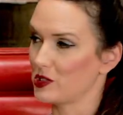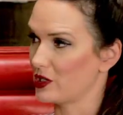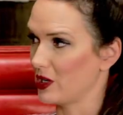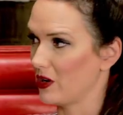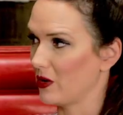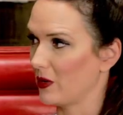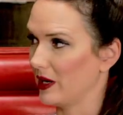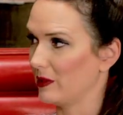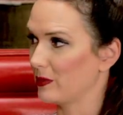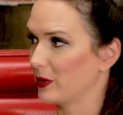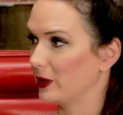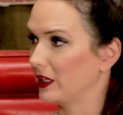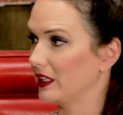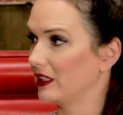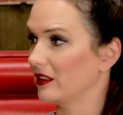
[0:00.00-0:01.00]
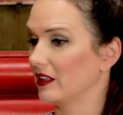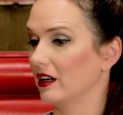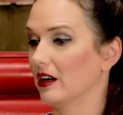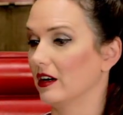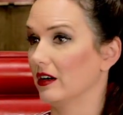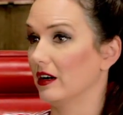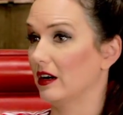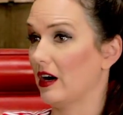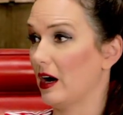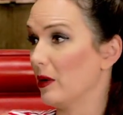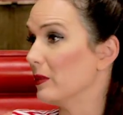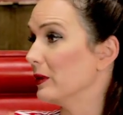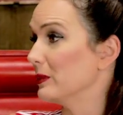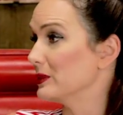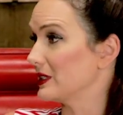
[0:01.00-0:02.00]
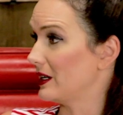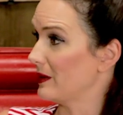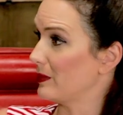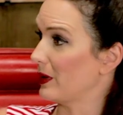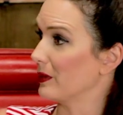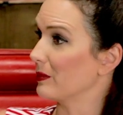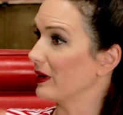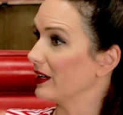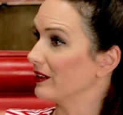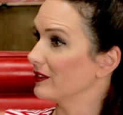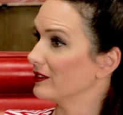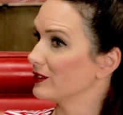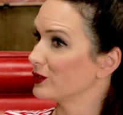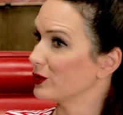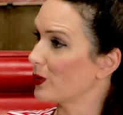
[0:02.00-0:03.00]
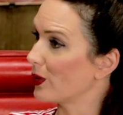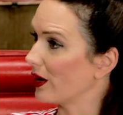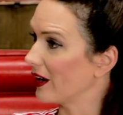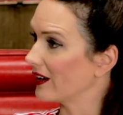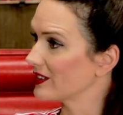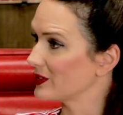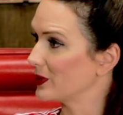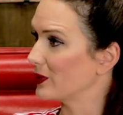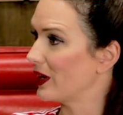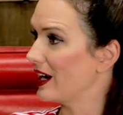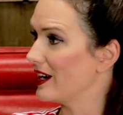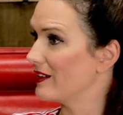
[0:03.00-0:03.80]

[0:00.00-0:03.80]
show and putting their albums up on my store. So I